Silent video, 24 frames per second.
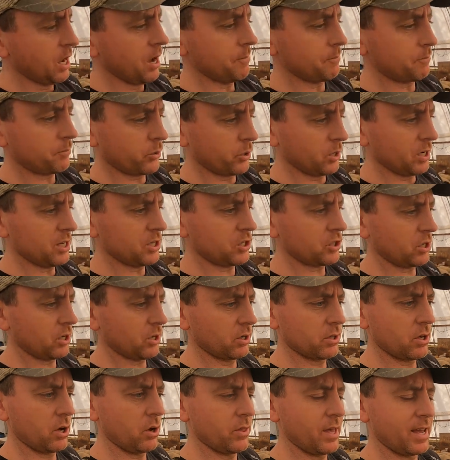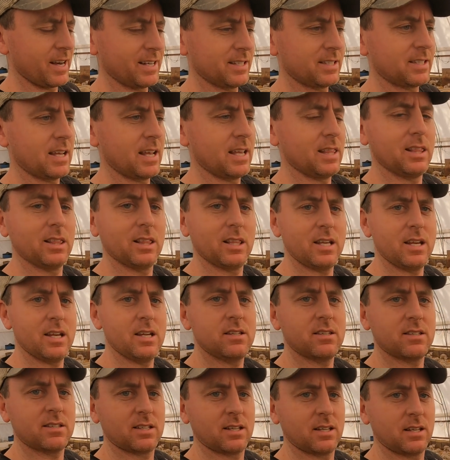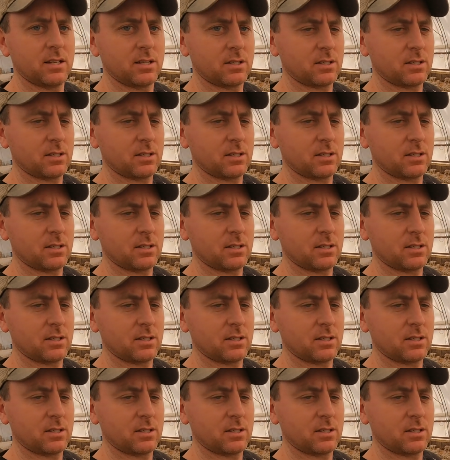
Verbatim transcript: I'm pretty sure though that it's at least